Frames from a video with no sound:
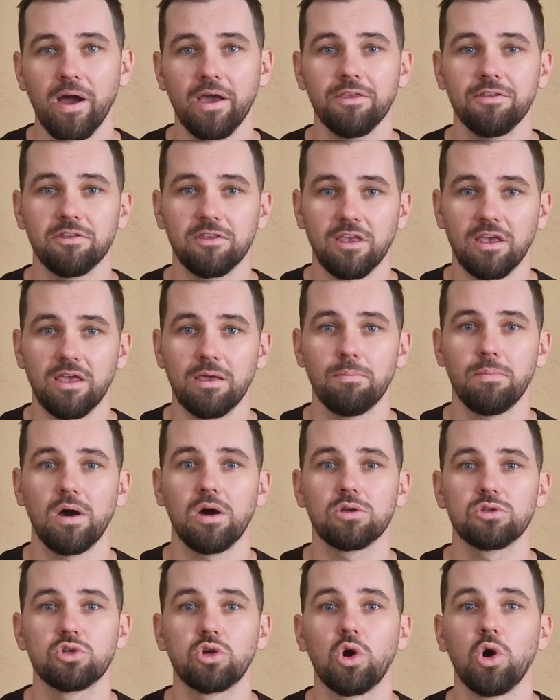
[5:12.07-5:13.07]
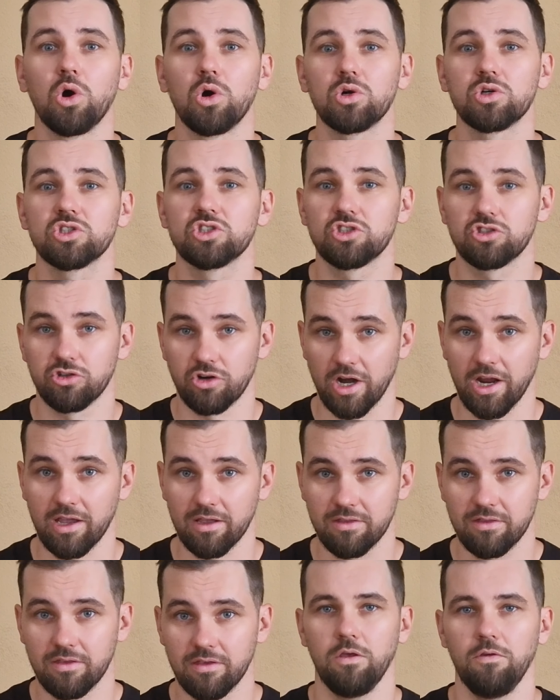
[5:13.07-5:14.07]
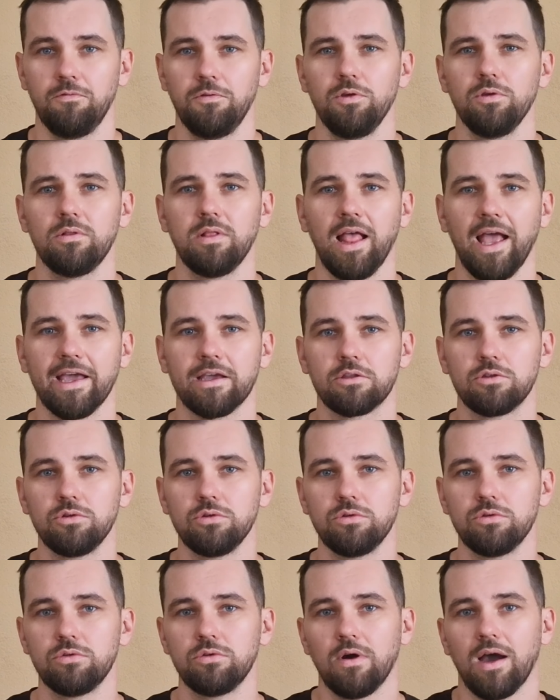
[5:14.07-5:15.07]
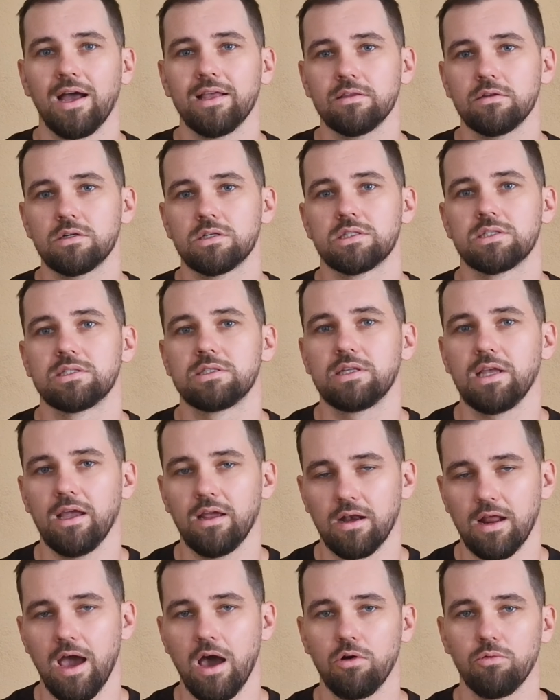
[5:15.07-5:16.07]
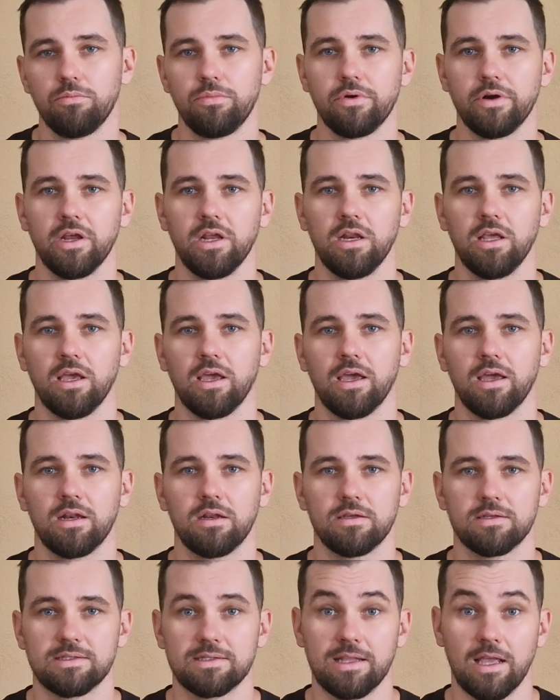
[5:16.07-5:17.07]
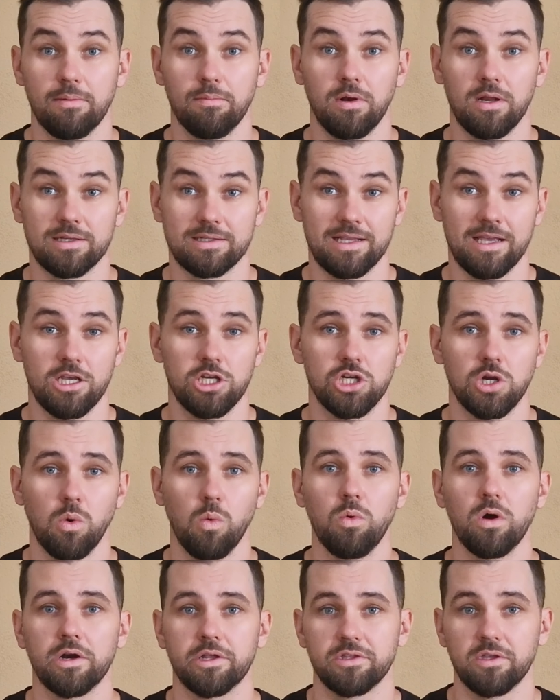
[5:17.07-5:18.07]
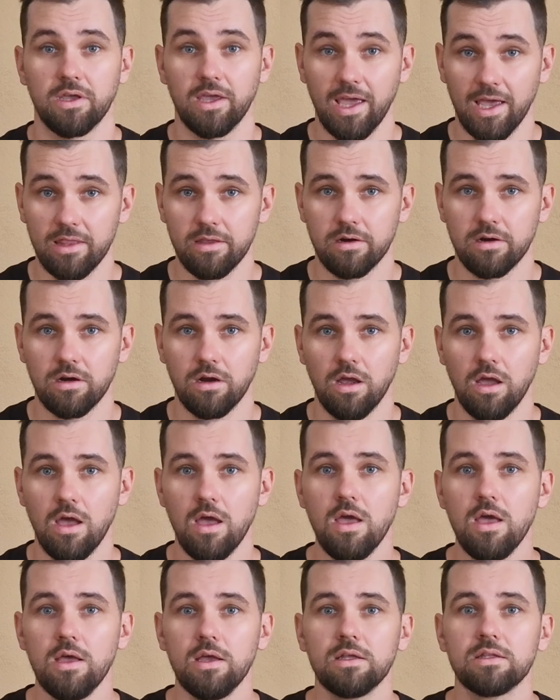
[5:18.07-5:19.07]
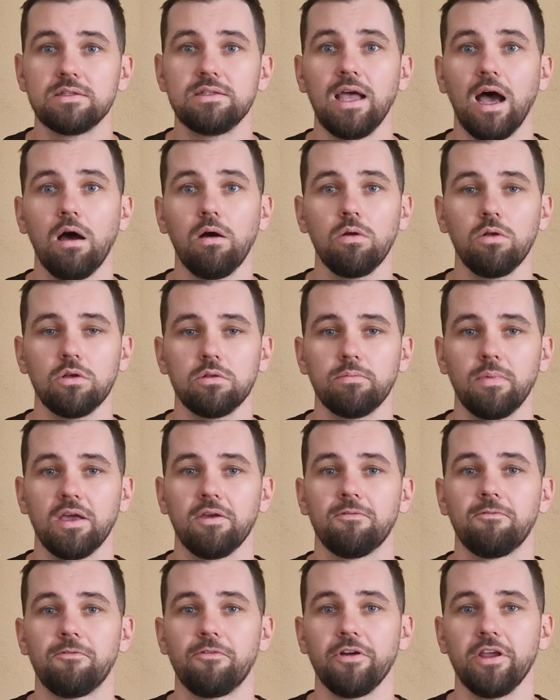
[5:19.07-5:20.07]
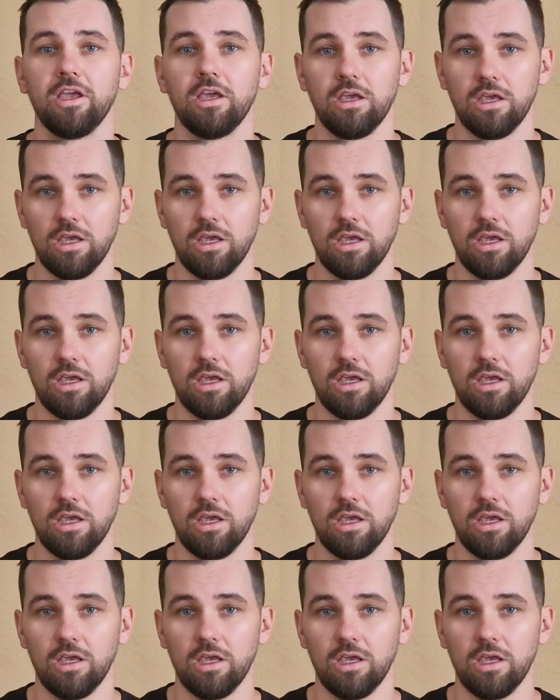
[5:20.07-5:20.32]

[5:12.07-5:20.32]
I think about core strength. If you'd like to understand how breathing and stabilization work together, download my free